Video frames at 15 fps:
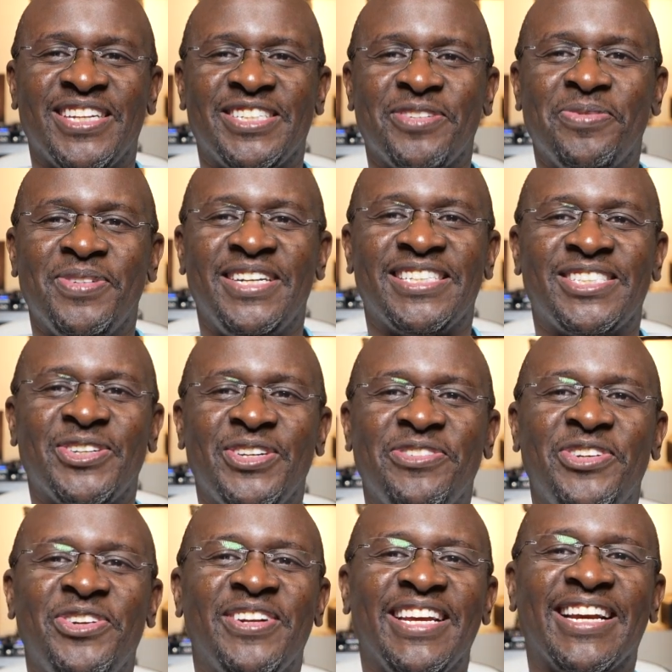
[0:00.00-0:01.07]
30 minutes, so hii
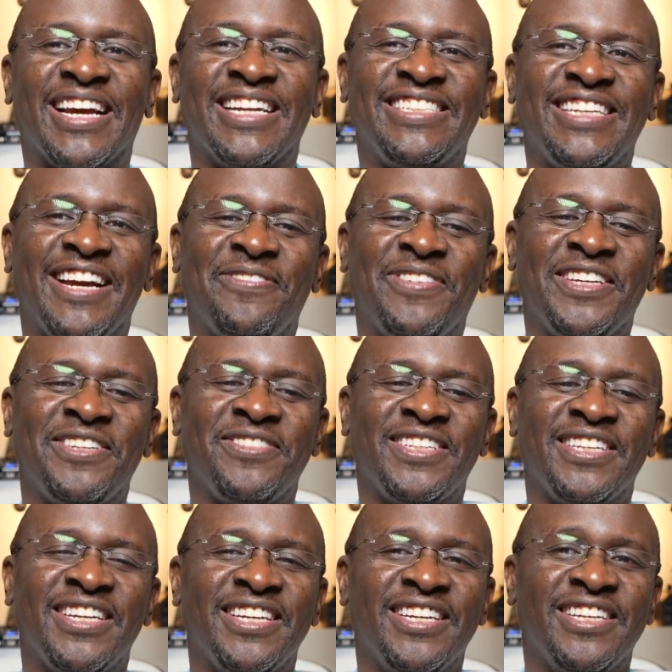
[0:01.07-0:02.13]
video ndikati hapa hivi.
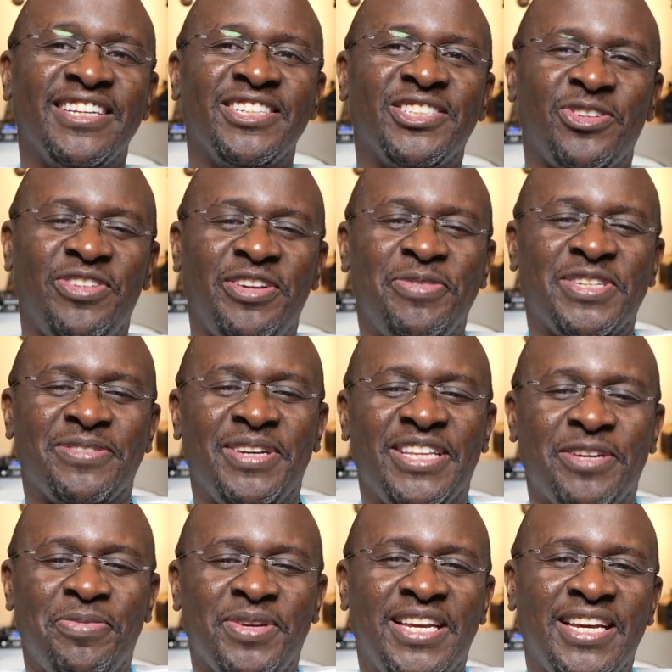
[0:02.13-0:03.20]
So vile mesama in
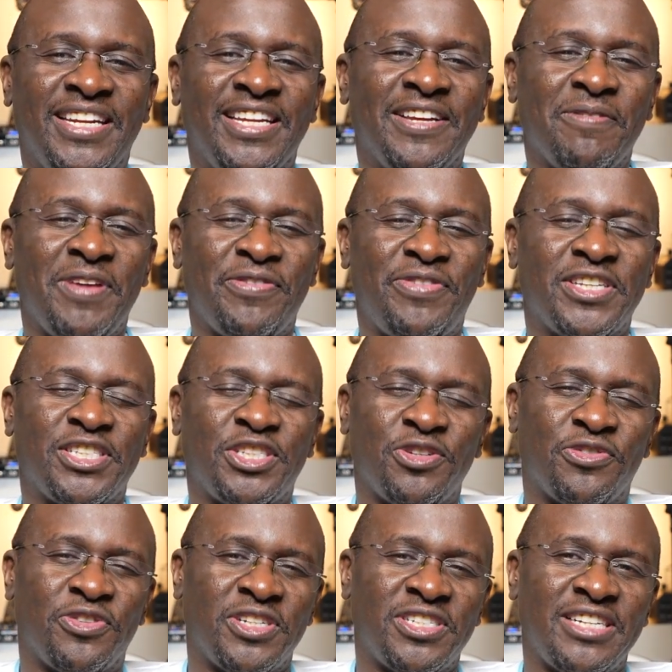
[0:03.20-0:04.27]
the beginning, if this is your
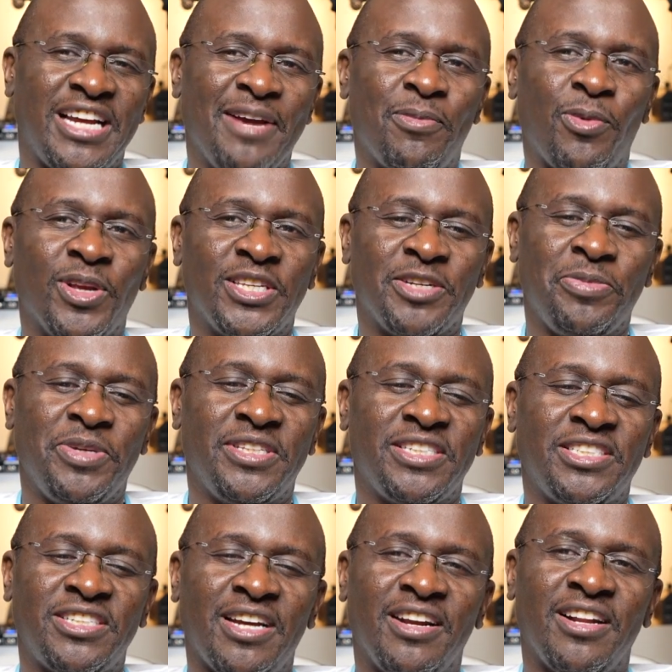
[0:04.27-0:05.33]
first time watching me in
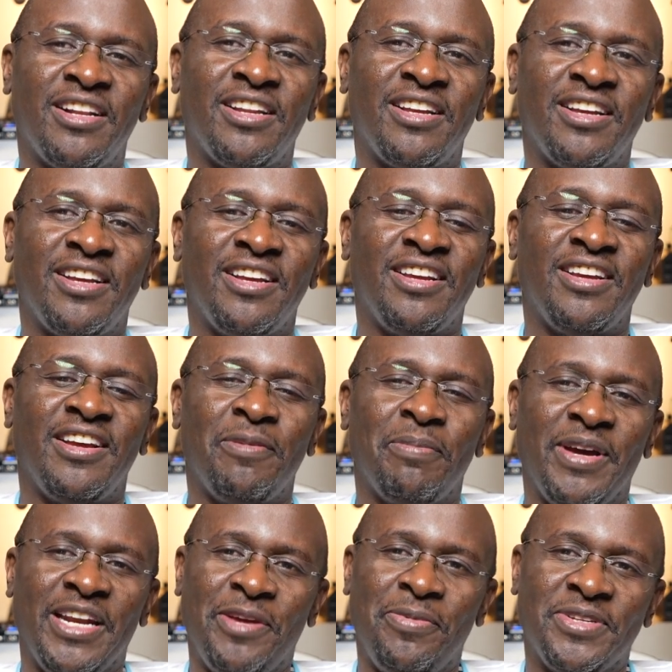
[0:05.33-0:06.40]
this channel,
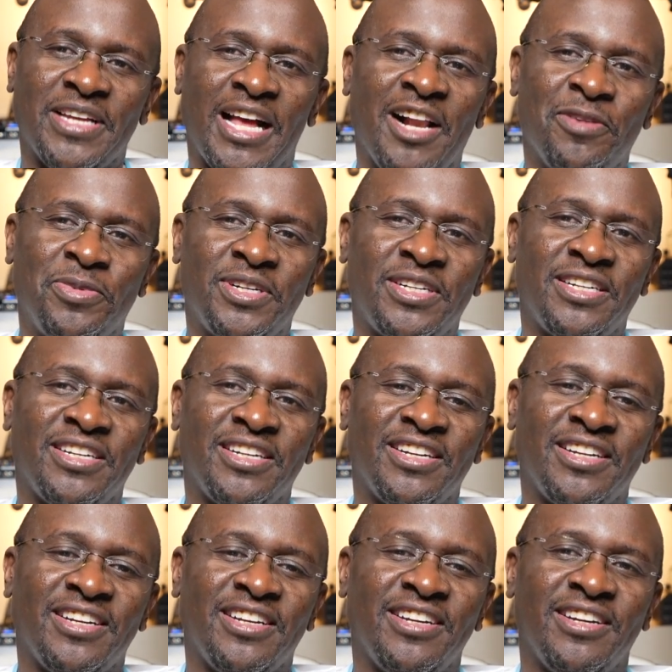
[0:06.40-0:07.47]
my name is Albert,
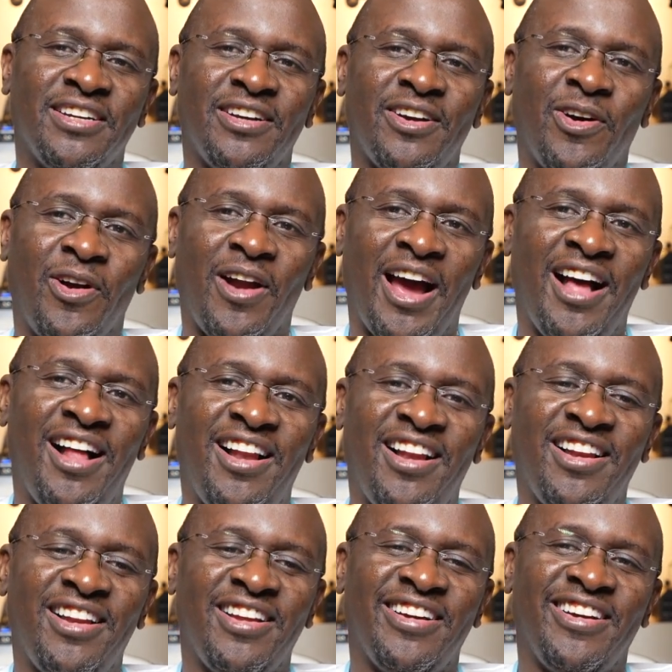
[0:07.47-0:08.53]
or Al,
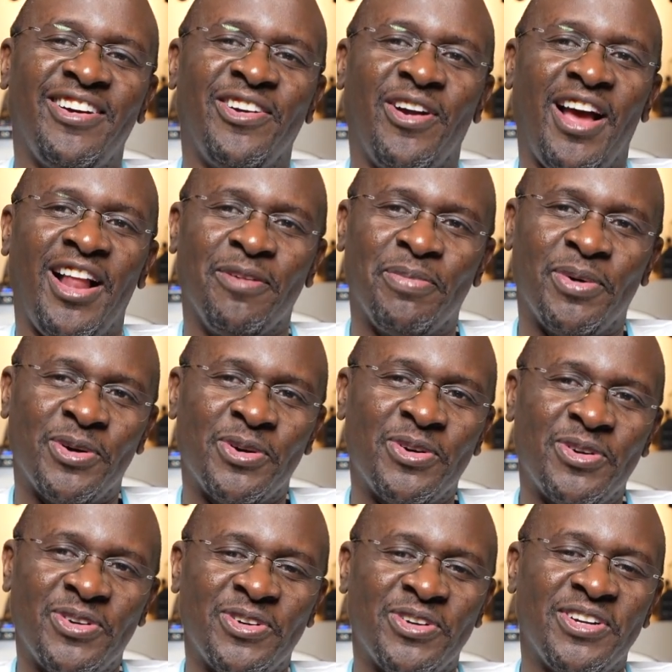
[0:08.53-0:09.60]
or
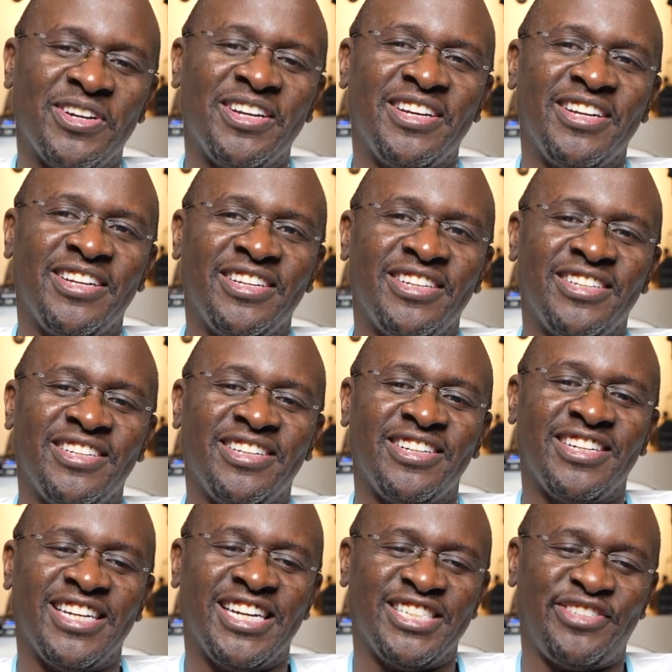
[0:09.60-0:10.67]
Albo,
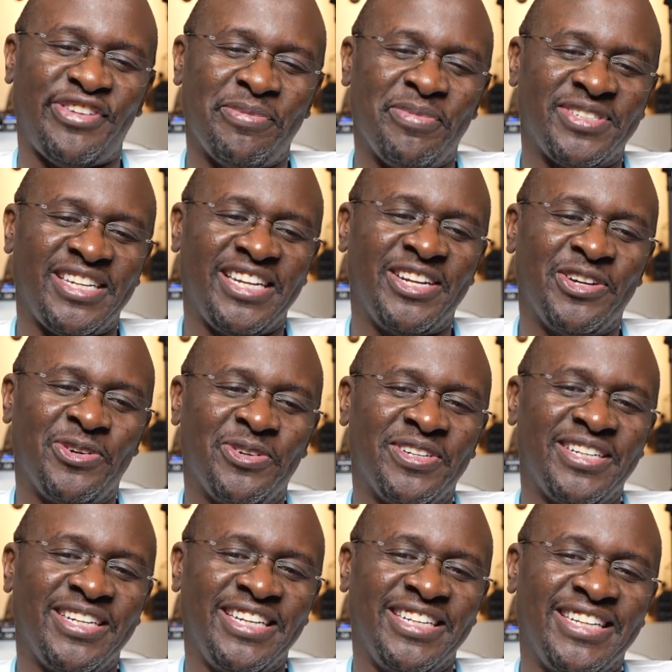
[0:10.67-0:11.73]
as famously
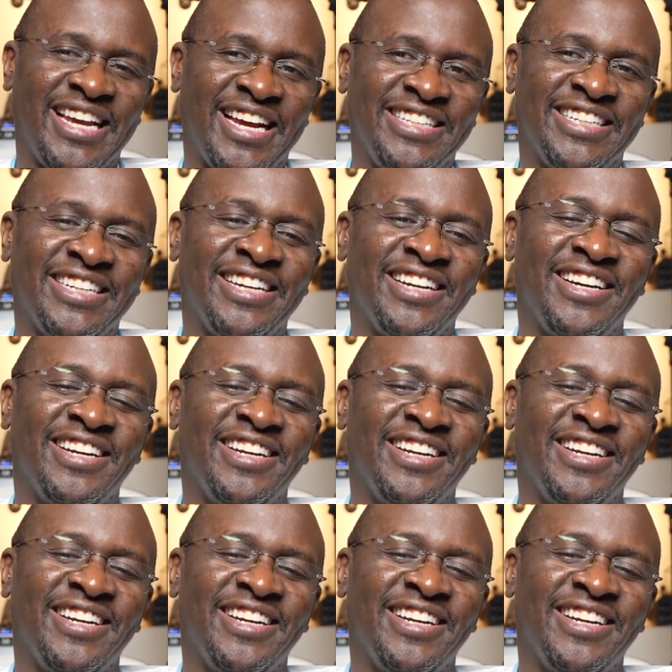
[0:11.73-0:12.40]
known in Kenya.